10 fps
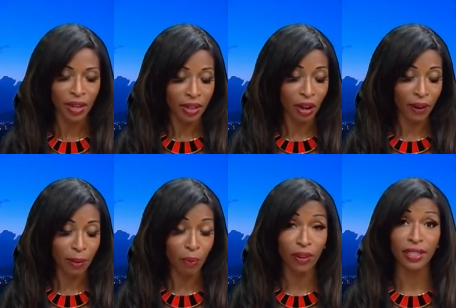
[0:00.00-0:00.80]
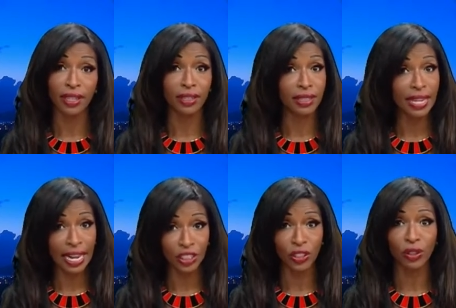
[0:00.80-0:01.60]
Now, April is
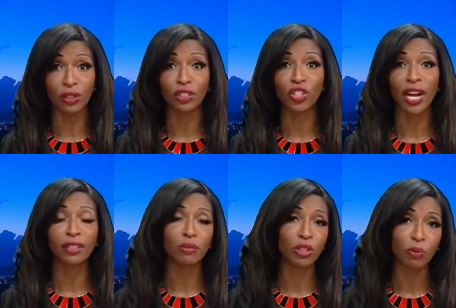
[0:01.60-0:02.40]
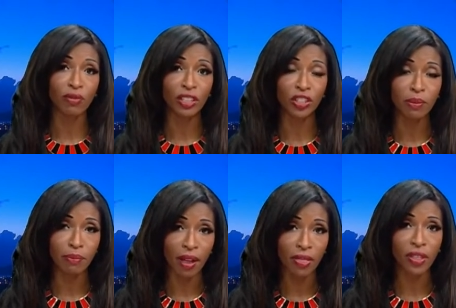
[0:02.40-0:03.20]
National Child Abuse Prevention
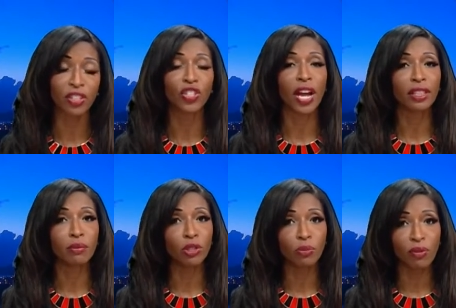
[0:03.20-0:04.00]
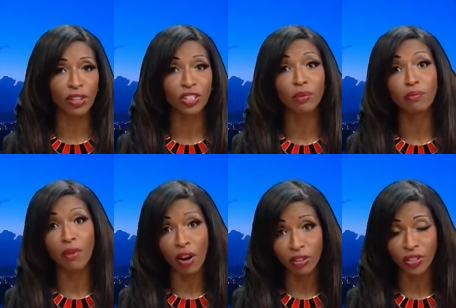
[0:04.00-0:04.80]
Month. A Child Abuse Prevention
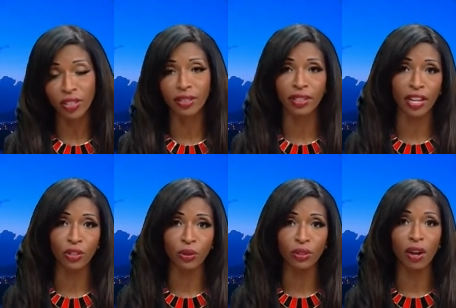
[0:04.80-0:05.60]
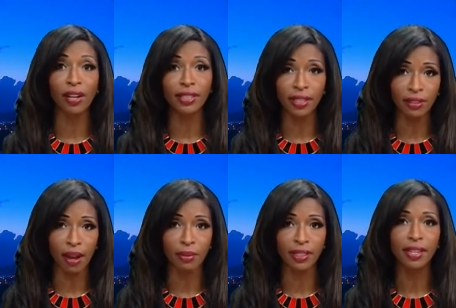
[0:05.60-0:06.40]
March is scheduled on St.
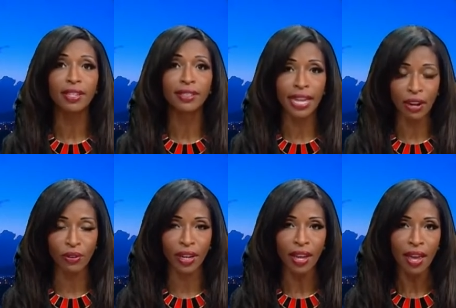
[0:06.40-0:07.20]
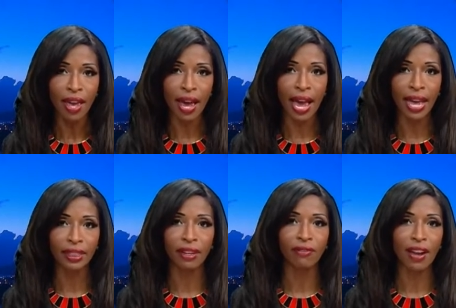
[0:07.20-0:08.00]
Thomas Saturday,
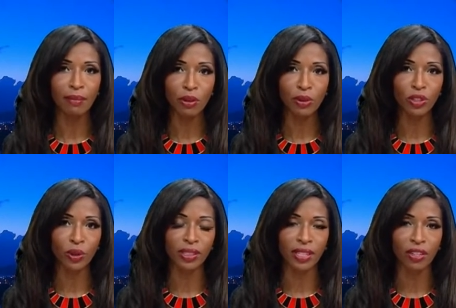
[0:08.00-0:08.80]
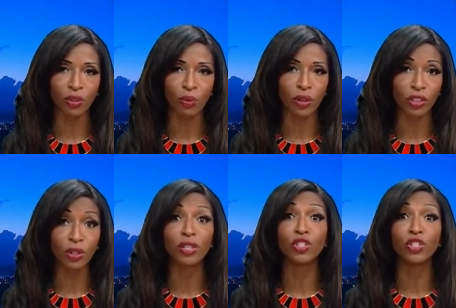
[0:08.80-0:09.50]
and the Family Resource Center wants you to